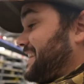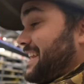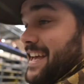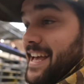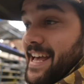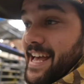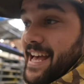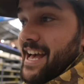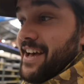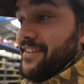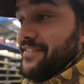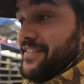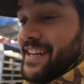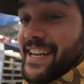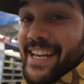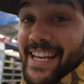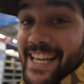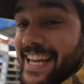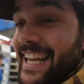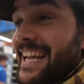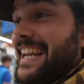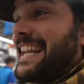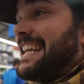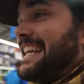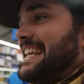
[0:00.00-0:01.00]
They have it.
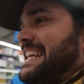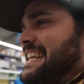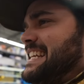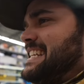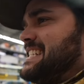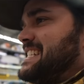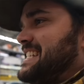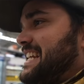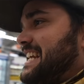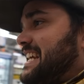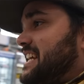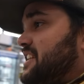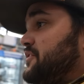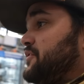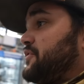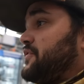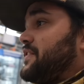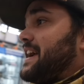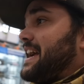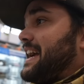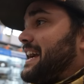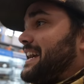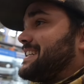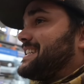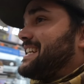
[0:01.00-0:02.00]
It is, in
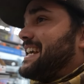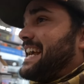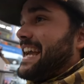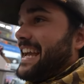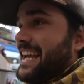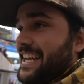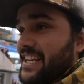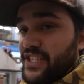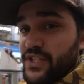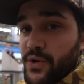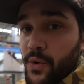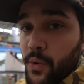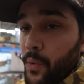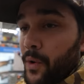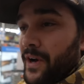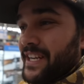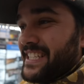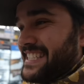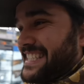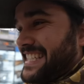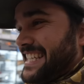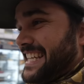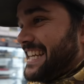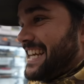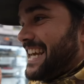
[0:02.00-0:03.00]
fact, a
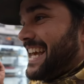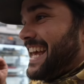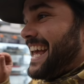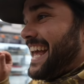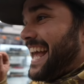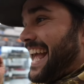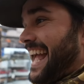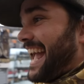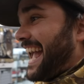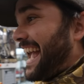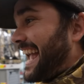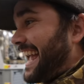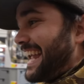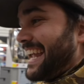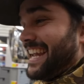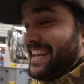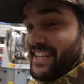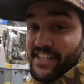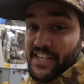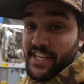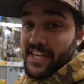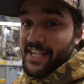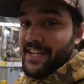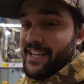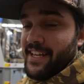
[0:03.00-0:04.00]

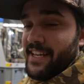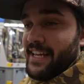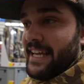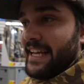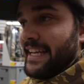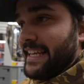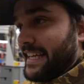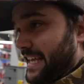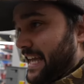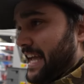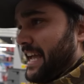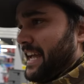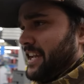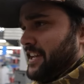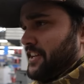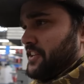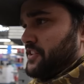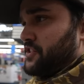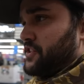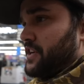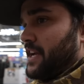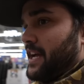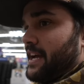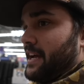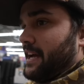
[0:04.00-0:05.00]
28
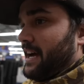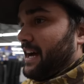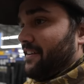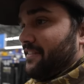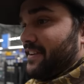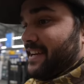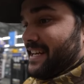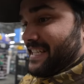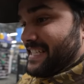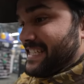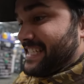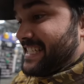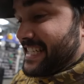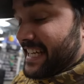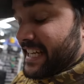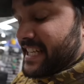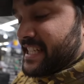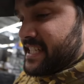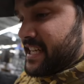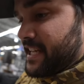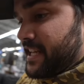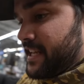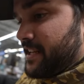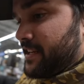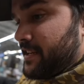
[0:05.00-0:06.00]
gauge. I've got a
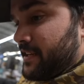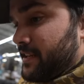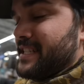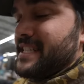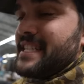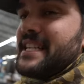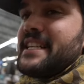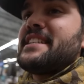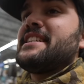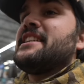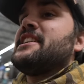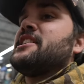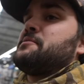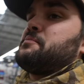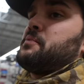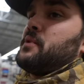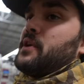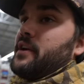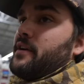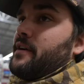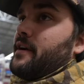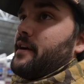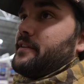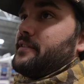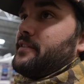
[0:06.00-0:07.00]
16. 16 is
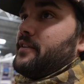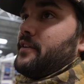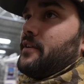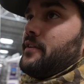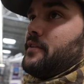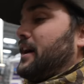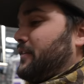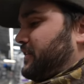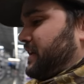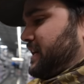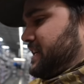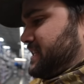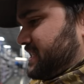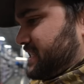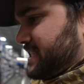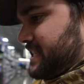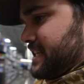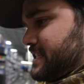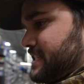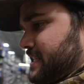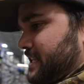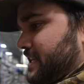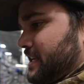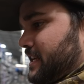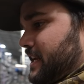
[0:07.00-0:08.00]
pretty rare too. I've got a
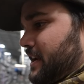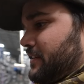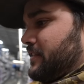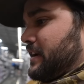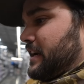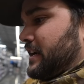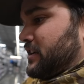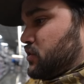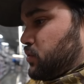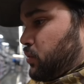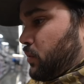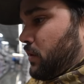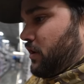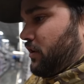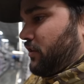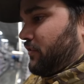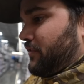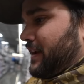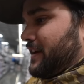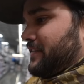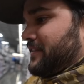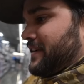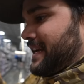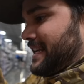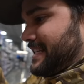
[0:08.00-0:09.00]
16, I've got a 12,
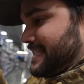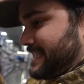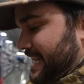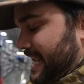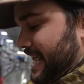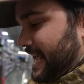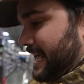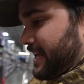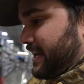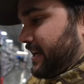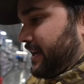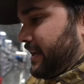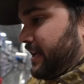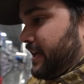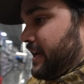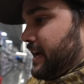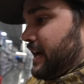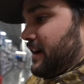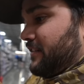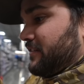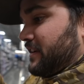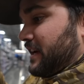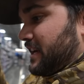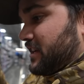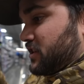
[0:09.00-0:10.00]
I've got a 10,
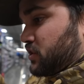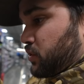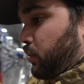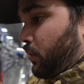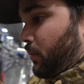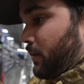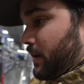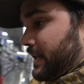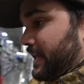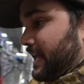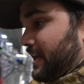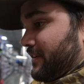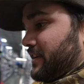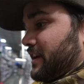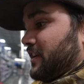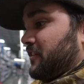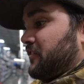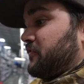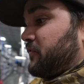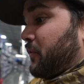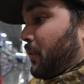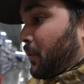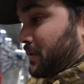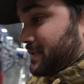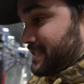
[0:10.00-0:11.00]
I've got a 20, I've got a
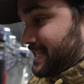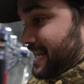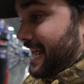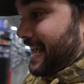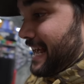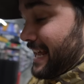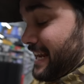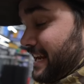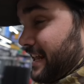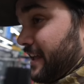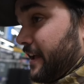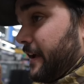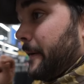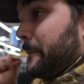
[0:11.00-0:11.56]
410.